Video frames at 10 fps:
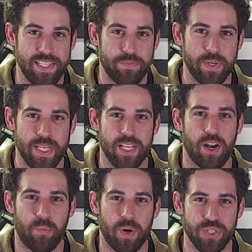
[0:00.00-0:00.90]
if we can get it
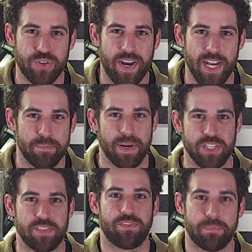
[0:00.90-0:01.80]
on one try by
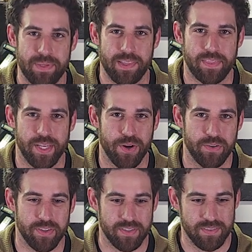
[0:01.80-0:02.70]
just flipping the thing over.